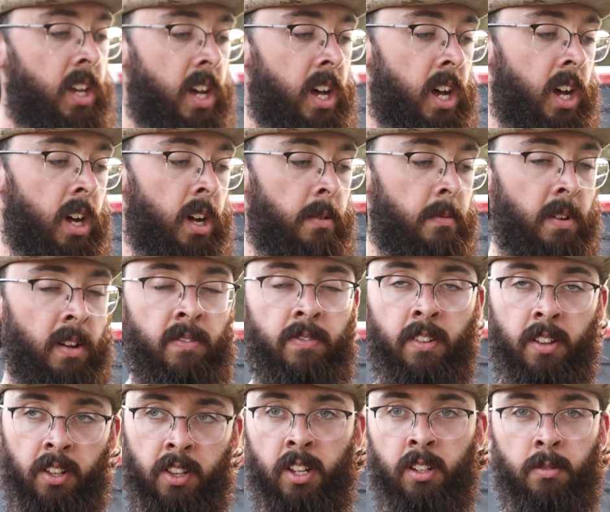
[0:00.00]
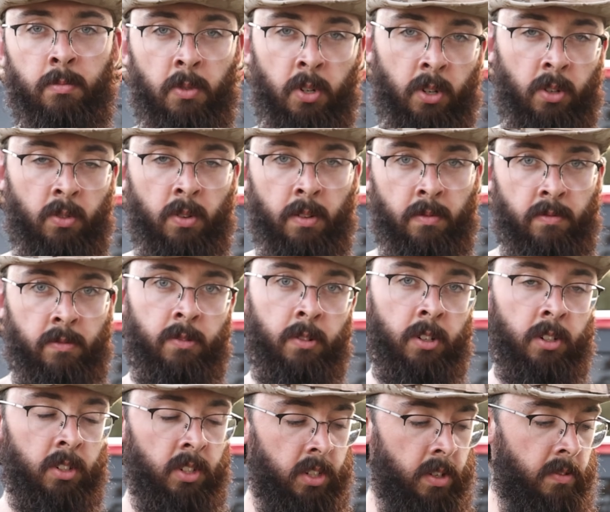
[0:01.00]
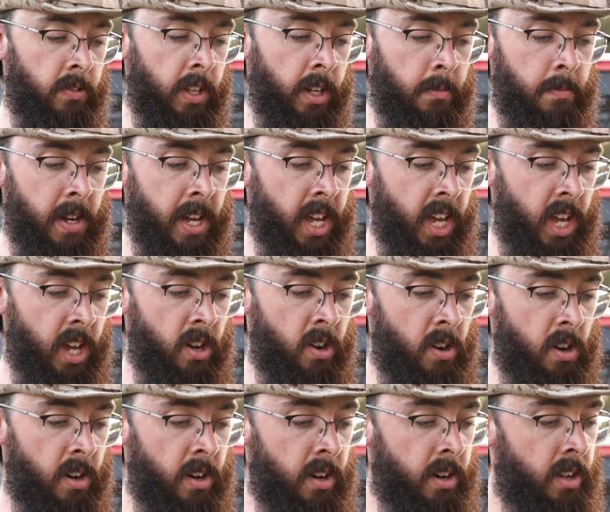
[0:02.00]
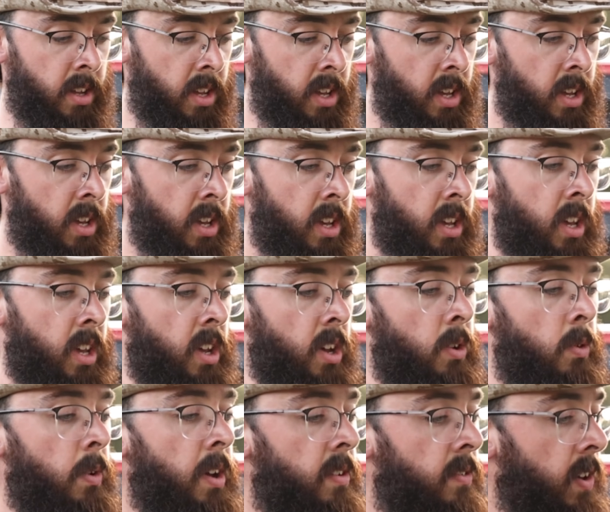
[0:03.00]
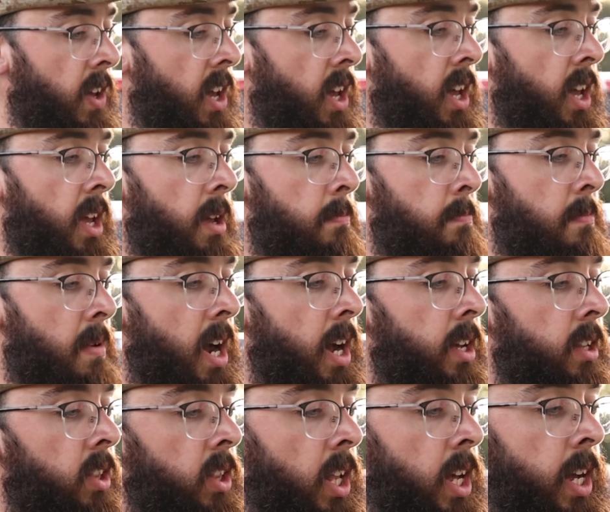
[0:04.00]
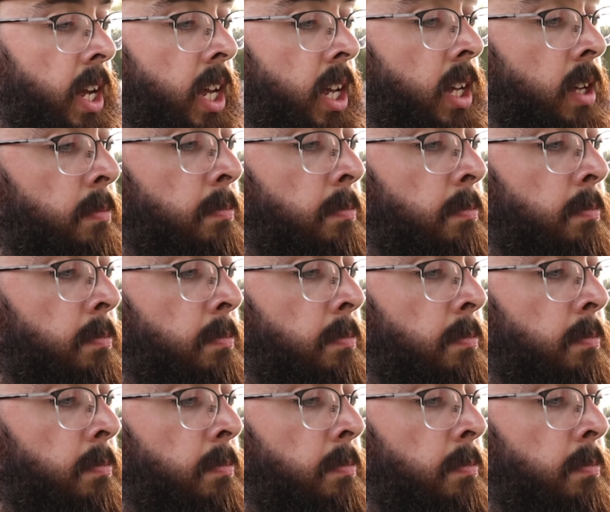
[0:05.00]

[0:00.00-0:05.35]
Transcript: I feel like that's more equipped for stuff like my AR. We have a Mod Light